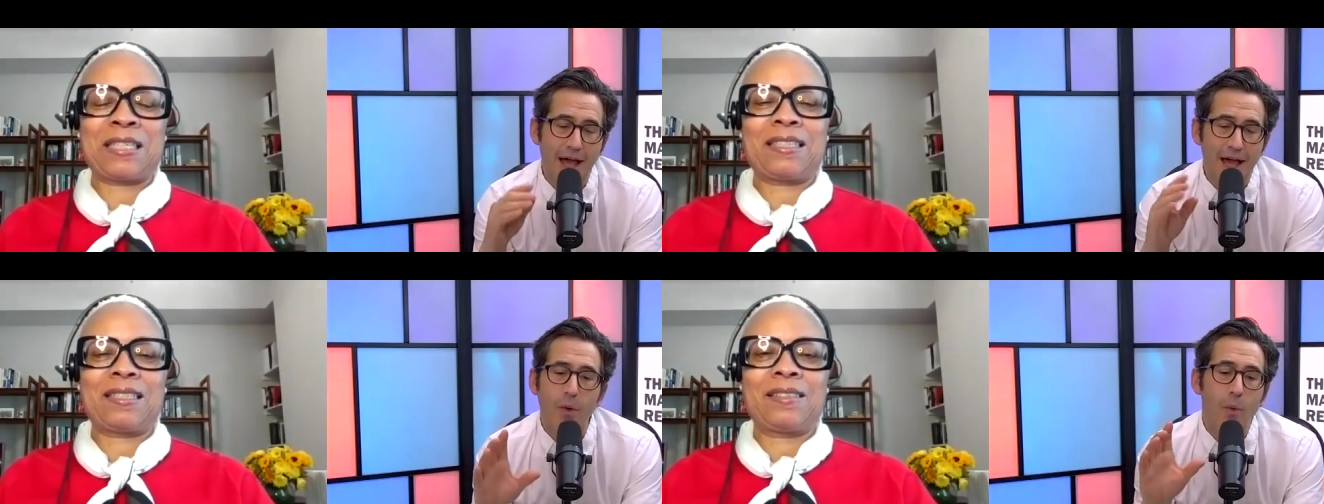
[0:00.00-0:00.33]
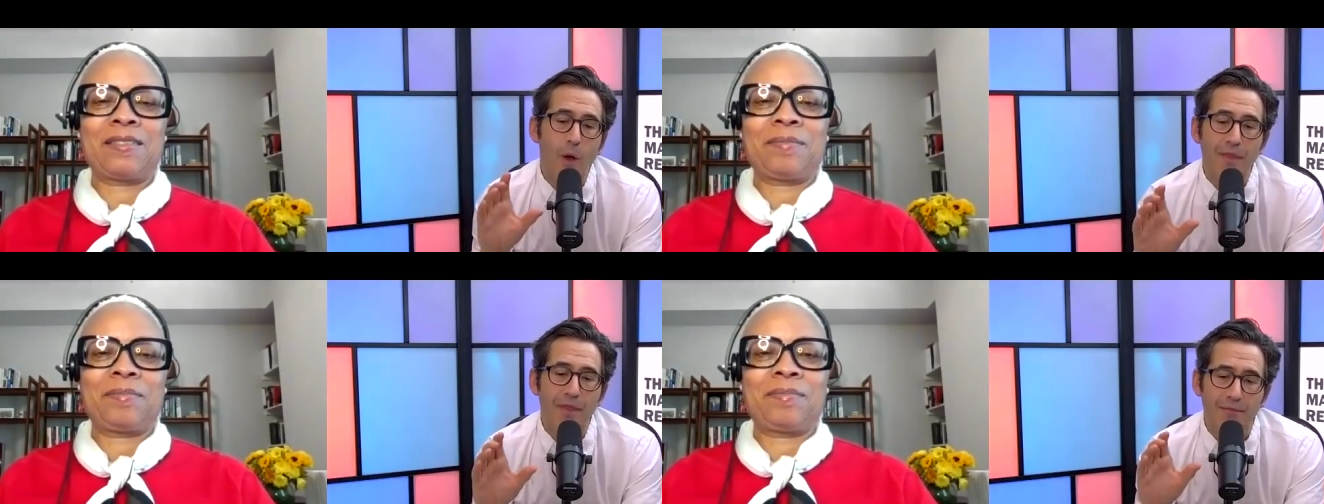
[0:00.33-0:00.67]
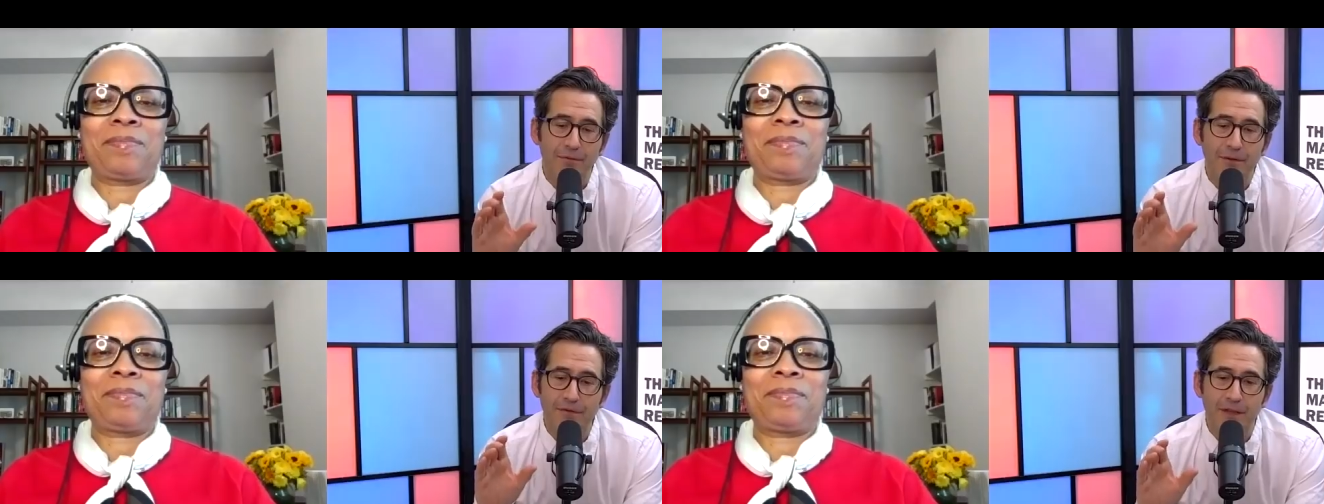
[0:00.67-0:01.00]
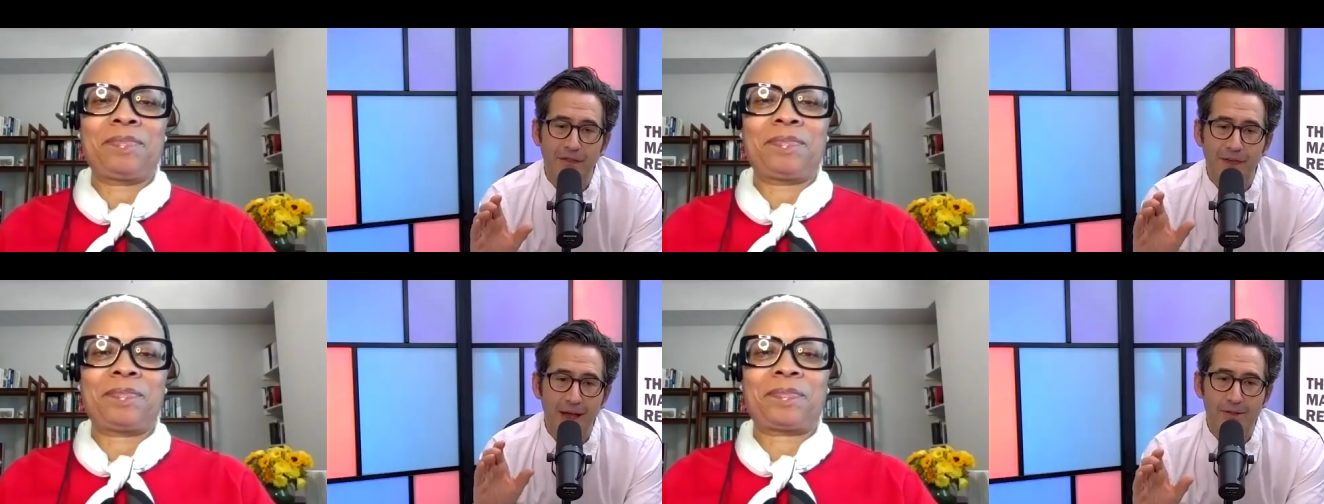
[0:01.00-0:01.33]
Speaker 1: I don't want that fifty
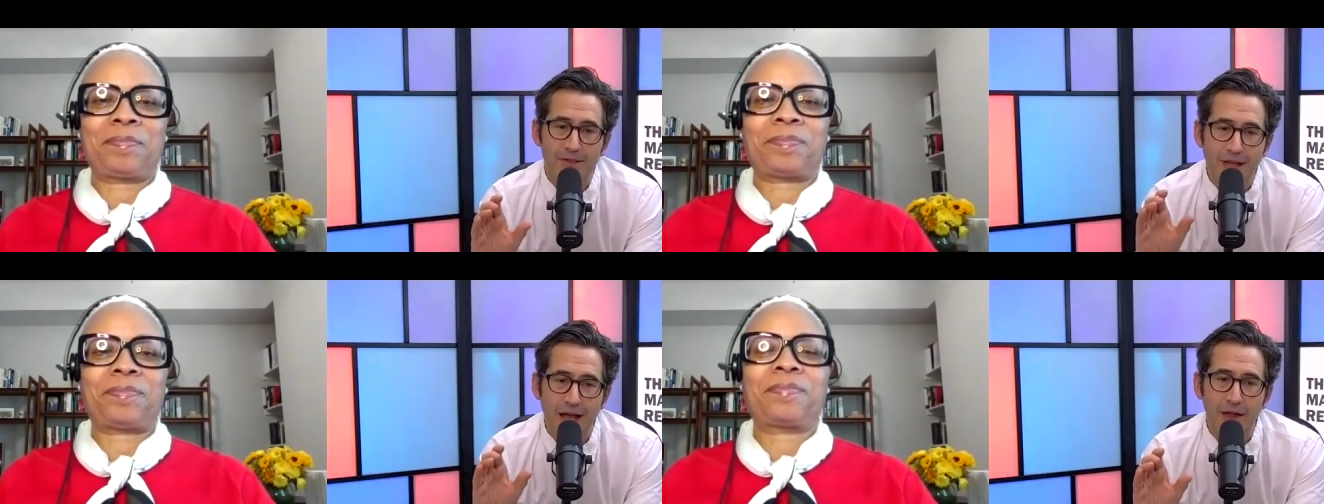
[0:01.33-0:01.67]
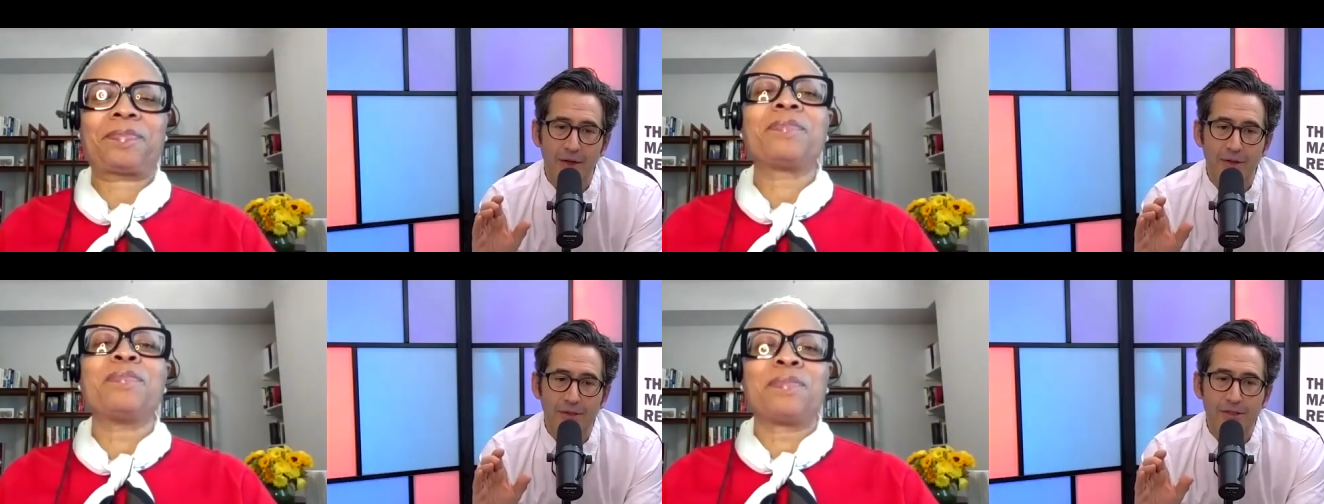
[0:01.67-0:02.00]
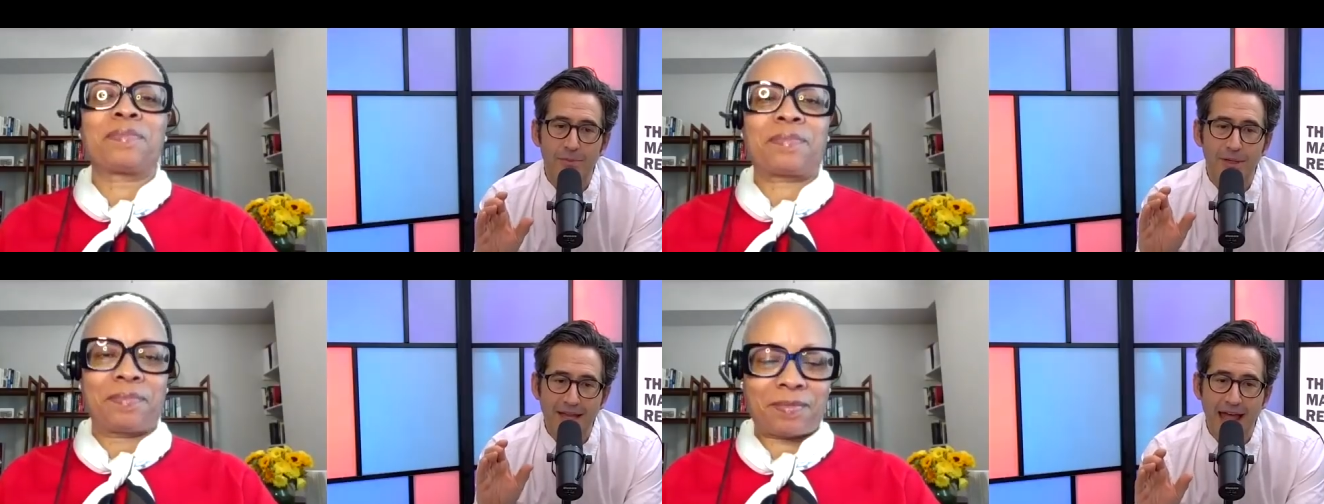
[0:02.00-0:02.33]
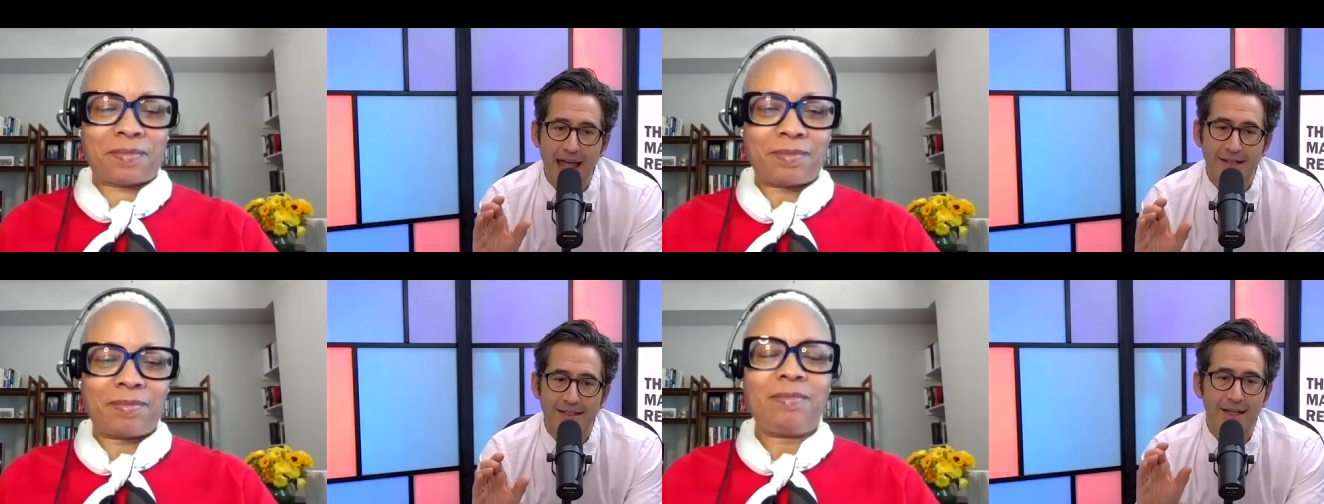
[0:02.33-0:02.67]
thousand dollars to be
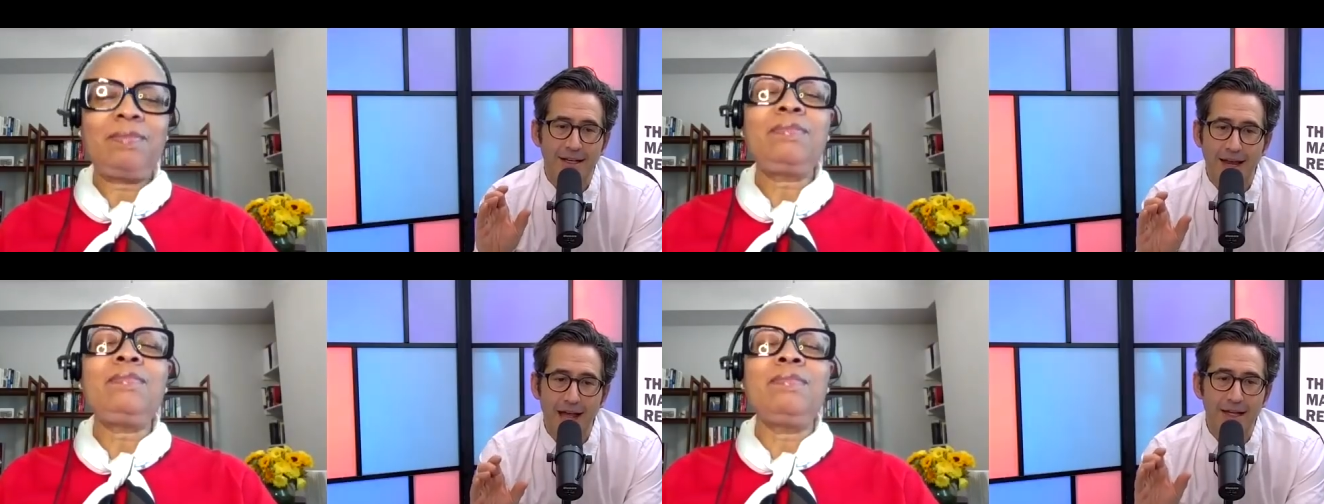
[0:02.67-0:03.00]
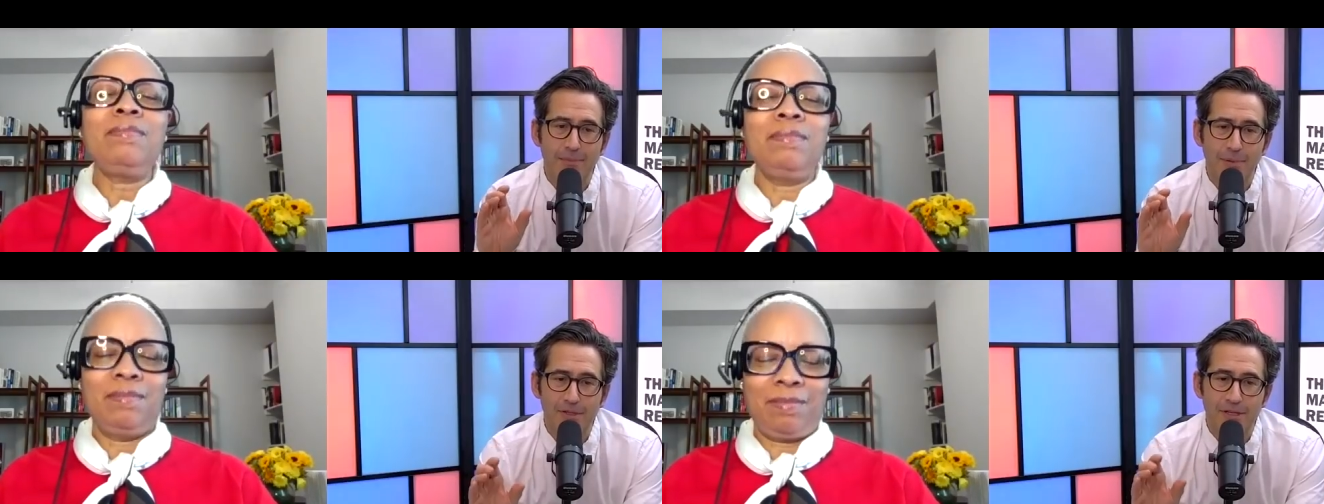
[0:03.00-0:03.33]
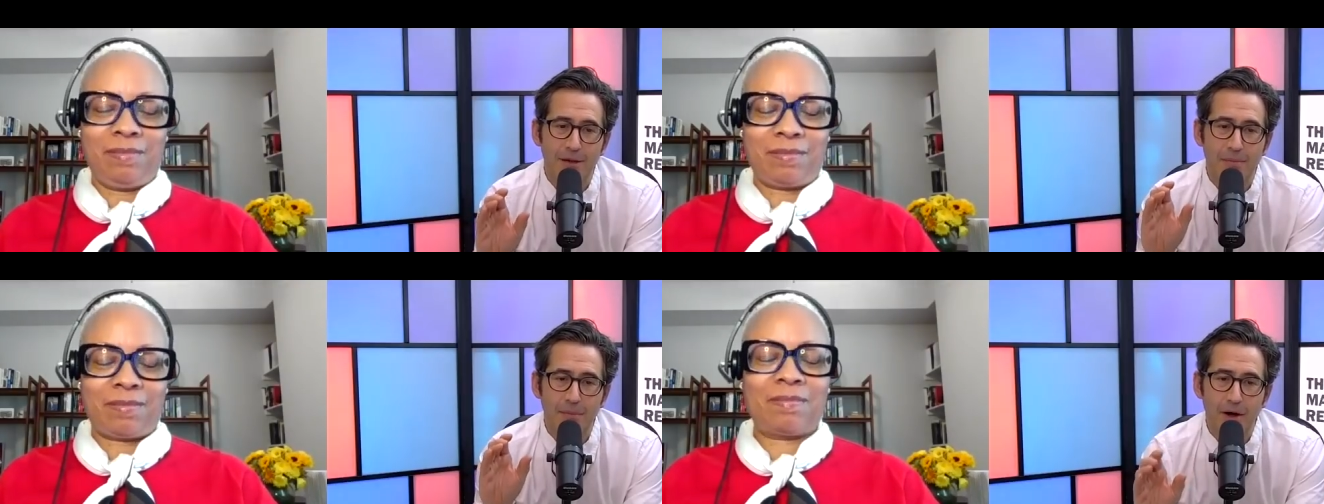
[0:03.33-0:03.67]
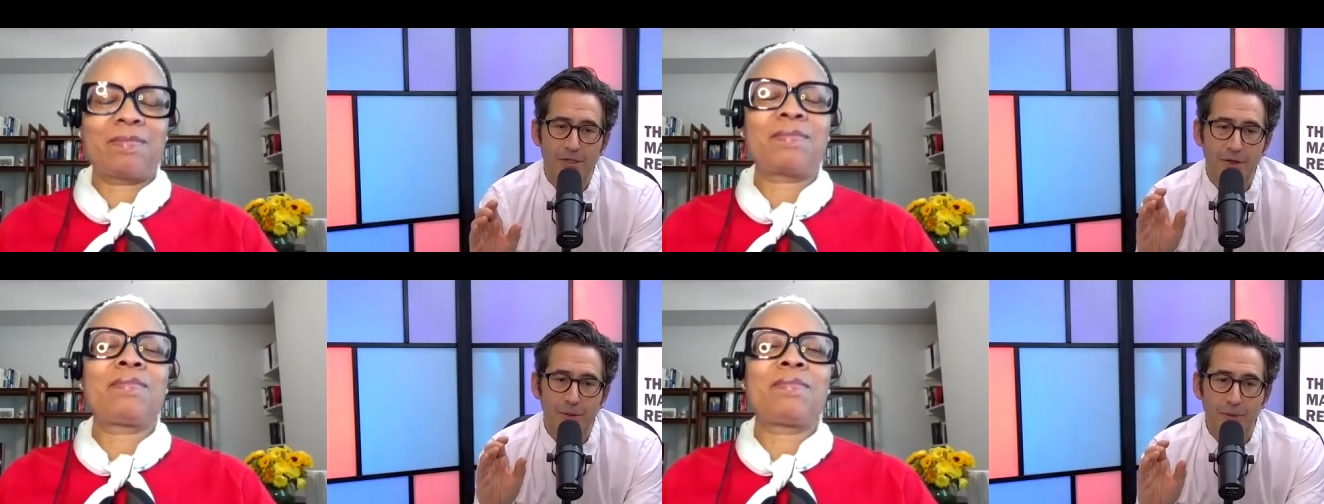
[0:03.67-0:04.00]
taxed at a ninety percent
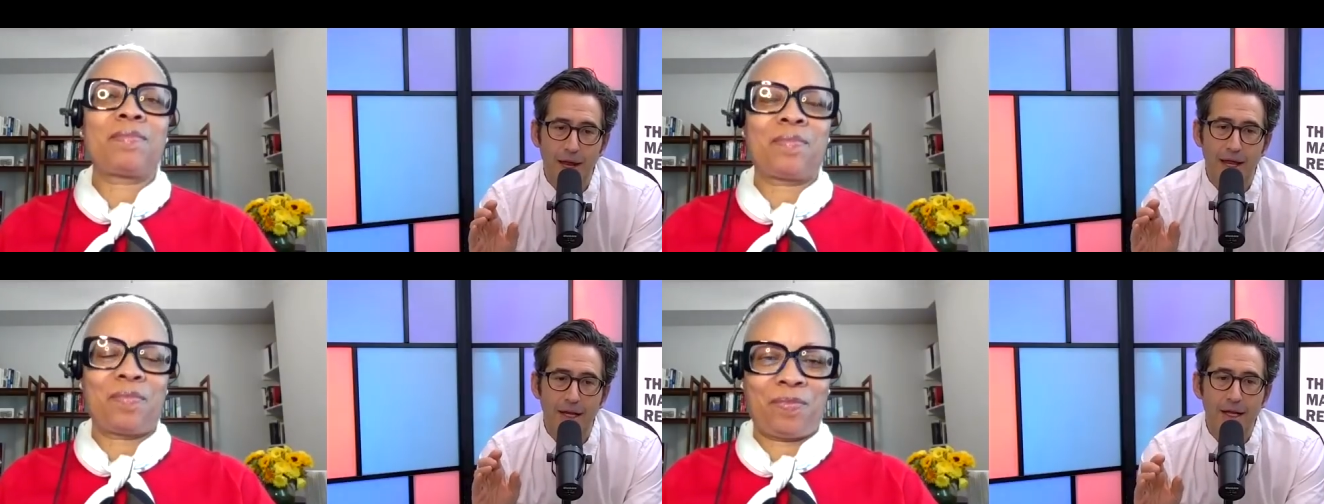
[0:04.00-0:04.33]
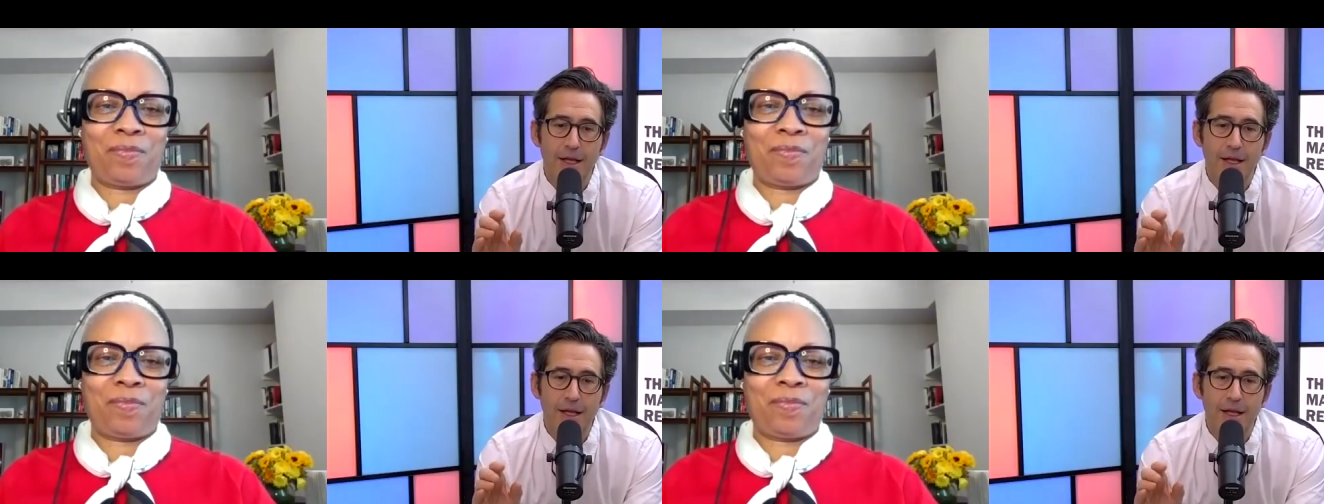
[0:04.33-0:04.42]
marginal rate.